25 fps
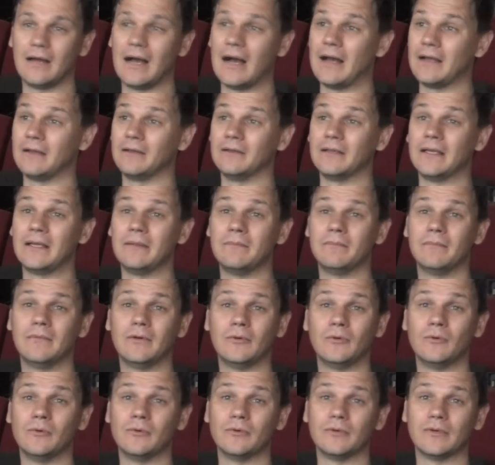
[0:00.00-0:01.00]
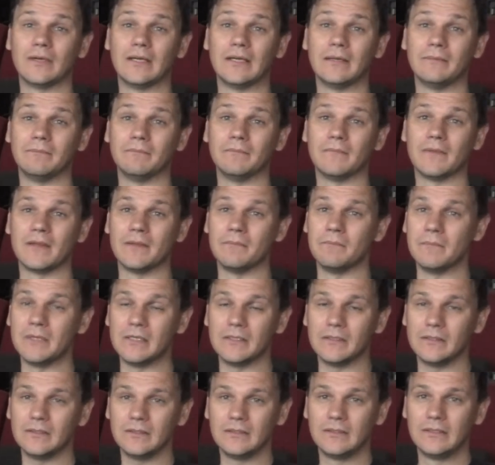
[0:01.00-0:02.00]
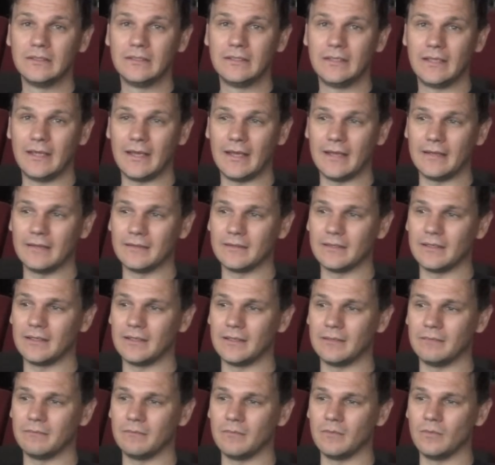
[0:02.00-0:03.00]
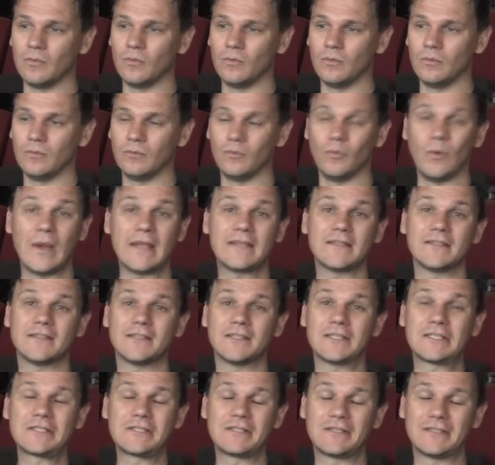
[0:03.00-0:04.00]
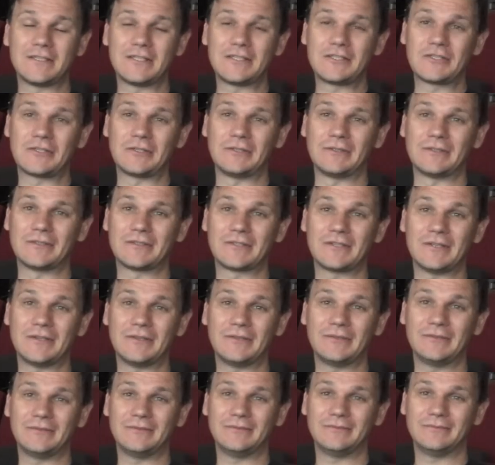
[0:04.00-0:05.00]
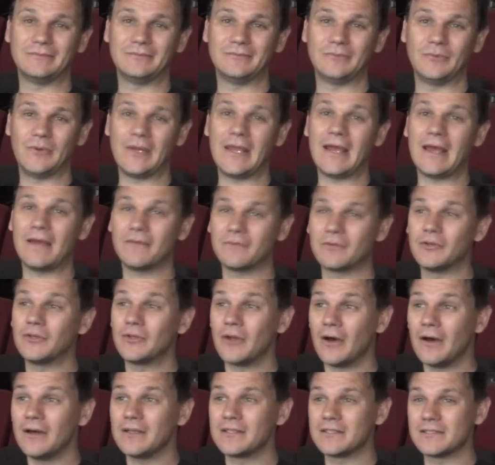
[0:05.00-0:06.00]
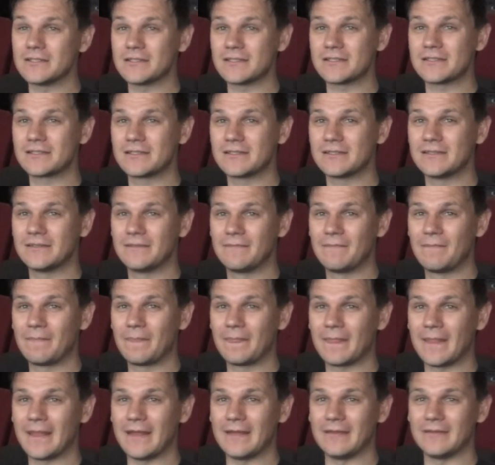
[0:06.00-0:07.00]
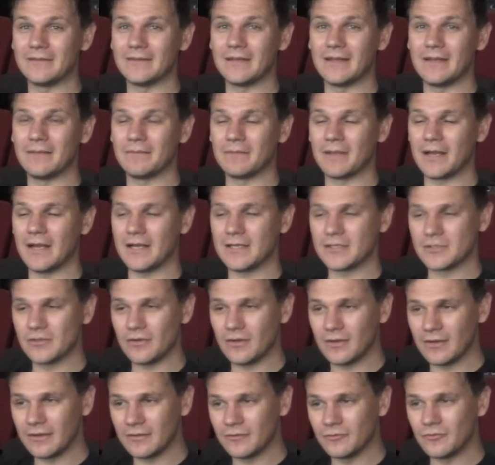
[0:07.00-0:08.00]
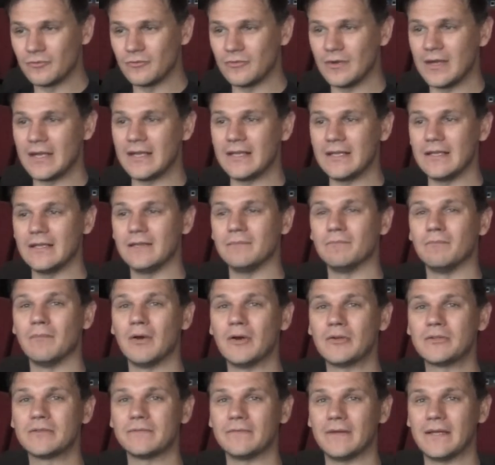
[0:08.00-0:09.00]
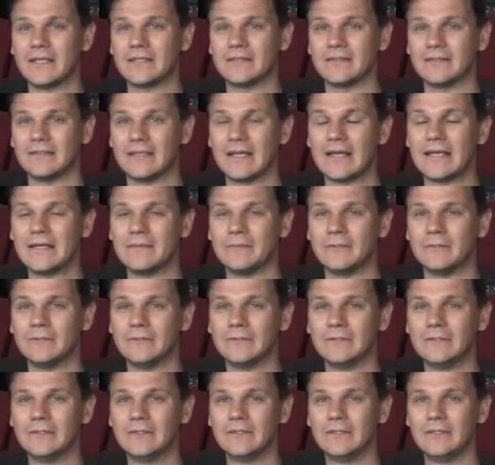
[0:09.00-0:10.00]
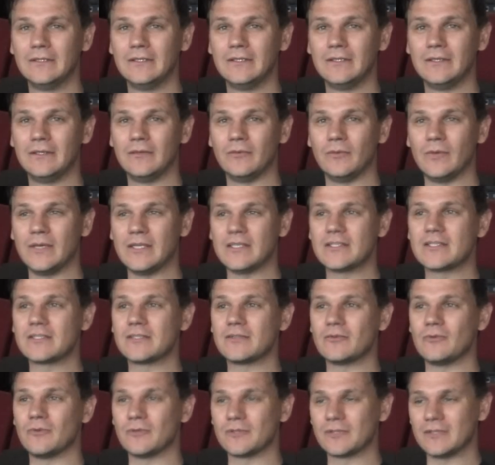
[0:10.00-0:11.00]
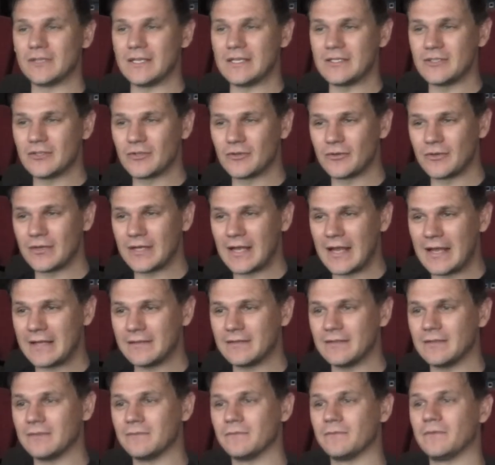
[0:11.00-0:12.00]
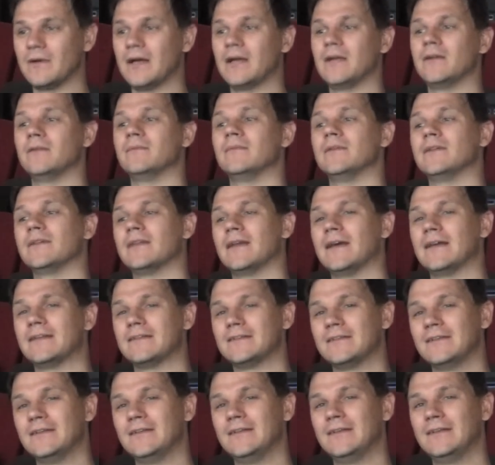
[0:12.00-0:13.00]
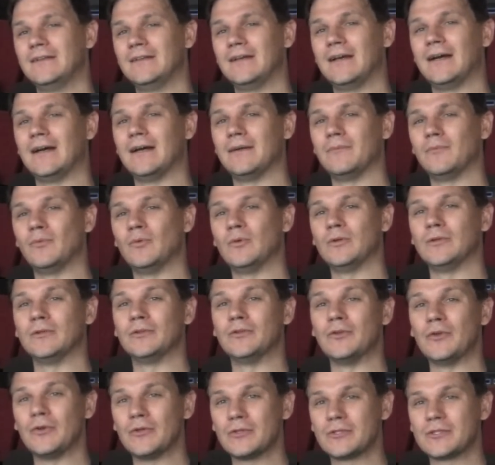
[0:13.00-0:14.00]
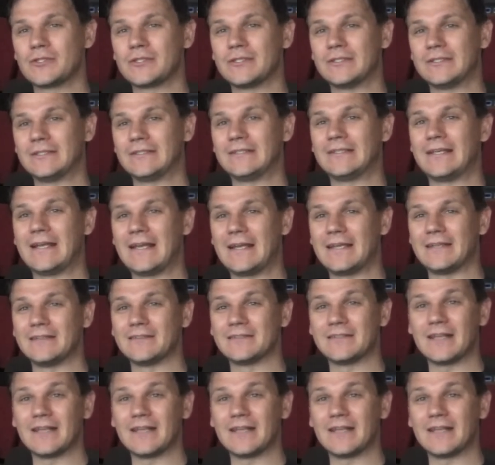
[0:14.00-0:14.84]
ILM or the Mill and Weta Digital. So we have good artists and guys who are really motivated and able. We just also need to create the environment that will nurture and